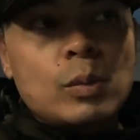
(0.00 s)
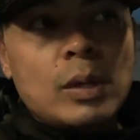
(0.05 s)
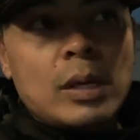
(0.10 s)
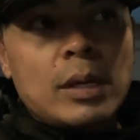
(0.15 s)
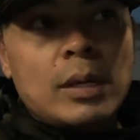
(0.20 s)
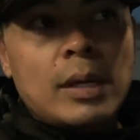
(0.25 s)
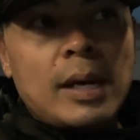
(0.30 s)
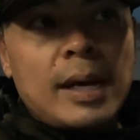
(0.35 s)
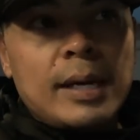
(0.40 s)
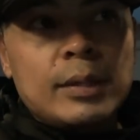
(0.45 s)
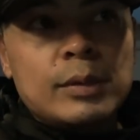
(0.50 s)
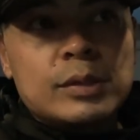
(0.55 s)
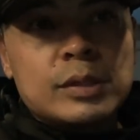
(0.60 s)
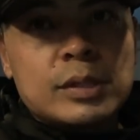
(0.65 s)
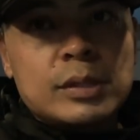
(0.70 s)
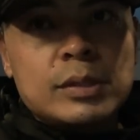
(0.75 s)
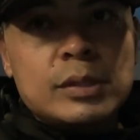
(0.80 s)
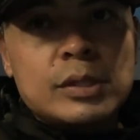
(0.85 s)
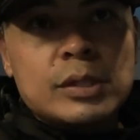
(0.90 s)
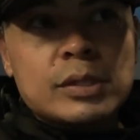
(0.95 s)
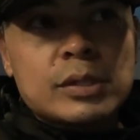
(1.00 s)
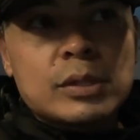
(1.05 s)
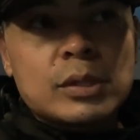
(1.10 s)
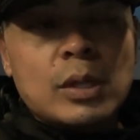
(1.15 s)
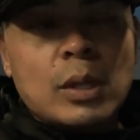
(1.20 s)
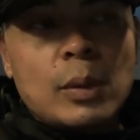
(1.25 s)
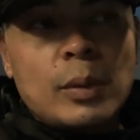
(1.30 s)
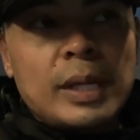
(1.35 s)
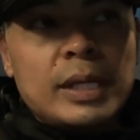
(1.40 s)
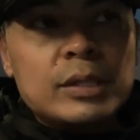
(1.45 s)
where I used to just
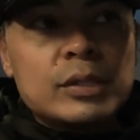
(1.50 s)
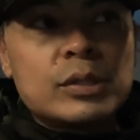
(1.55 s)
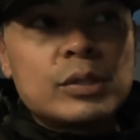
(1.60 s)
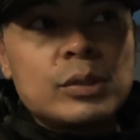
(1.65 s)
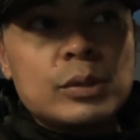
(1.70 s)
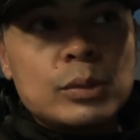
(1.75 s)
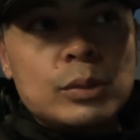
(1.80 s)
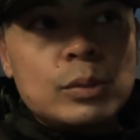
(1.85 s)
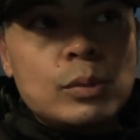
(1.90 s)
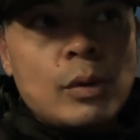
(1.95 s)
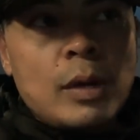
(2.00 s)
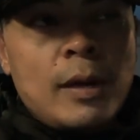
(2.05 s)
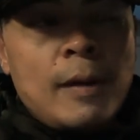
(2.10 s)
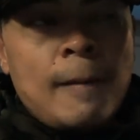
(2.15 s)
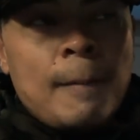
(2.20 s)
go into